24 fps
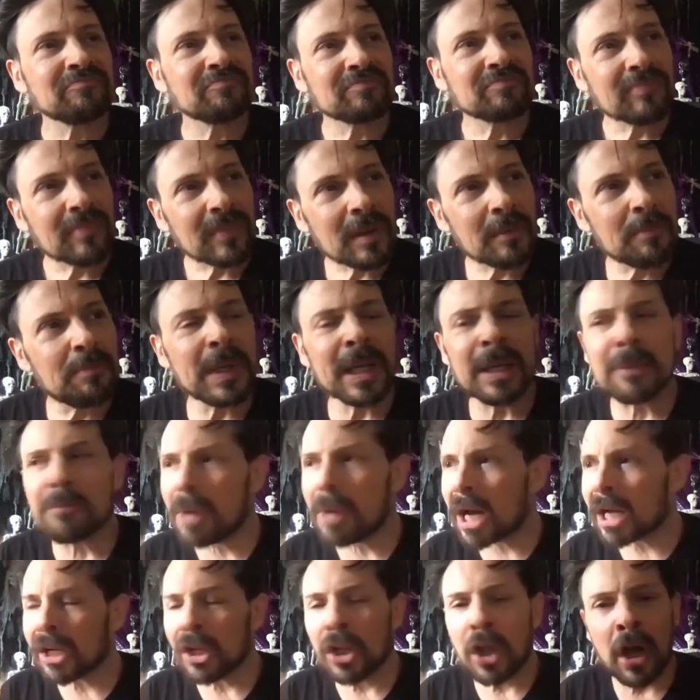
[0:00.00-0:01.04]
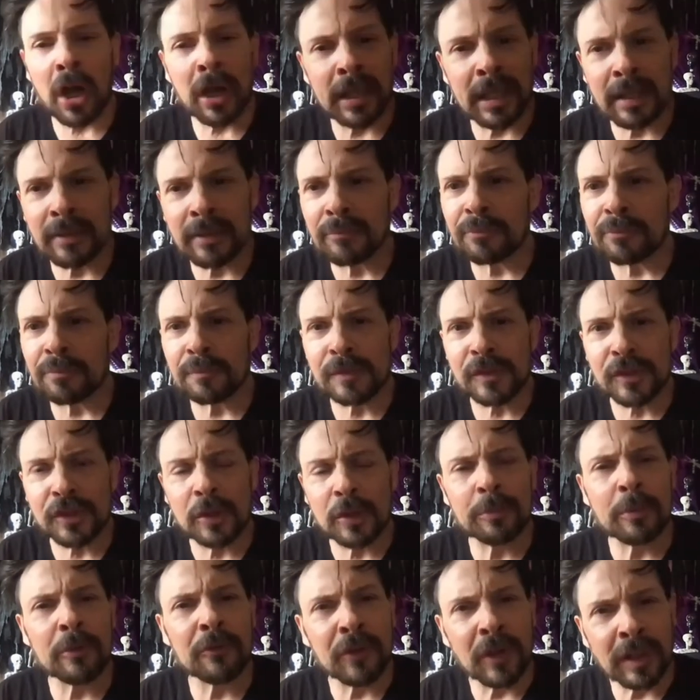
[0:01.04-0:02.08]
a big monologuing
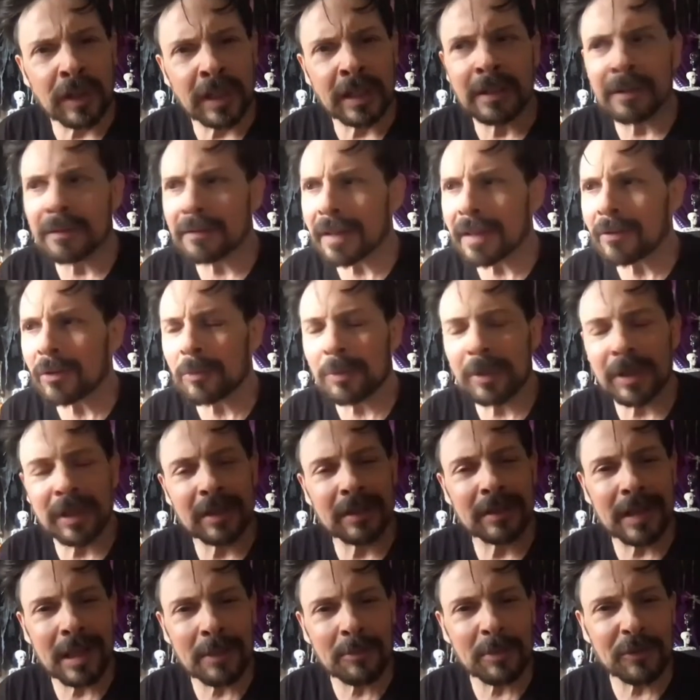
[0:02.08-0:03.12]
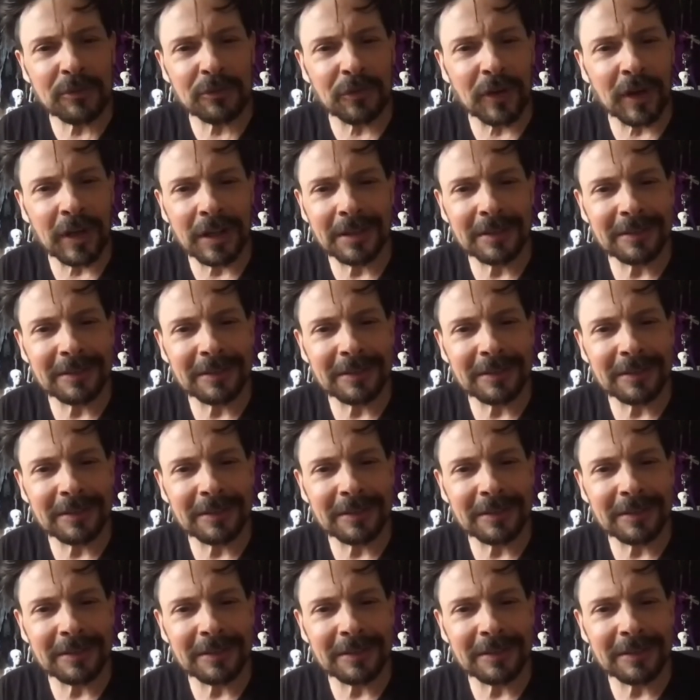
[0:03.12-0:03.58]
supervillain. That'd be fun.